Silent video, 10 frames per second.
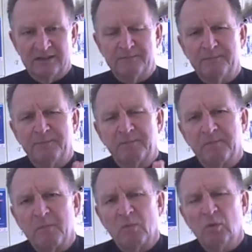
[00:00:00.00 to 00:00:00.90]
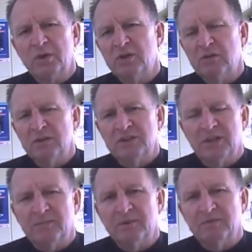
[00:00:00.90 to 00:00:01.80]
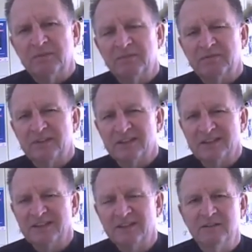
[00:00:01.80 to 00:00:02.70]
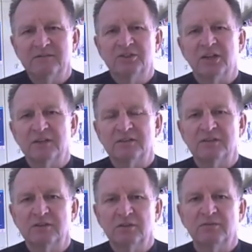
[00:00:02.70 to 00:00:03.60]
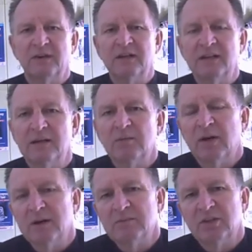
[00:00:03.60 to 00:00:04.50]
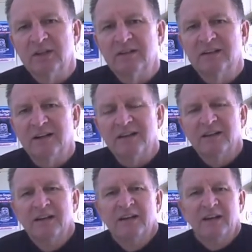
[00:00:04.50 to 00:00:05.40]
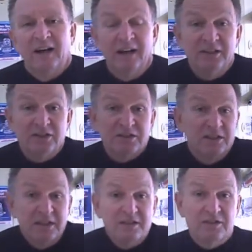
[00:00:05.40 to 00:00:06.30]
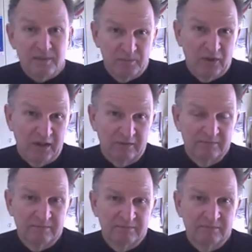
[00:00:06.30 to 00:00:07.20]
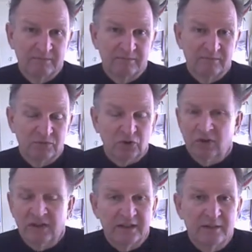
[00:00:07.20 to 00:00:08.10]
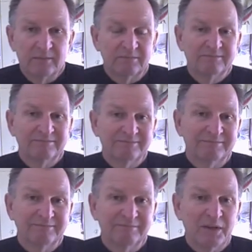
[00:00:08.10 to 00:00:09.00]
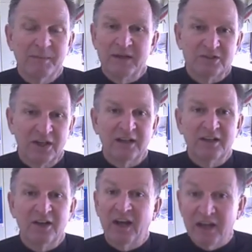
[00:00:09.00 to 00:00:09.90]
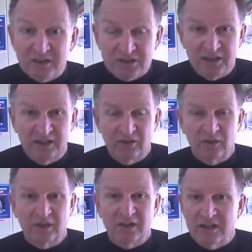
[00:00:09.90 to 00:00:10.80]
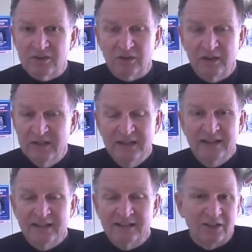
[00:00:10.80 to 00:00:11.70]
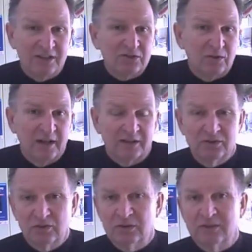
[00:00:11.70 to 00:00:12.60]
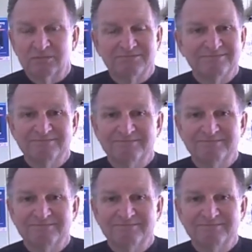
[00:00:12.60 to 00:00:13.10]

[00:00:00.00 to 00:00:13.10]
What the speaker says: Now, when you go to chapter 15 of Genesis, you find Abraham saying, God, I just need something. Sort of like he might say, I need a handshake or a contract or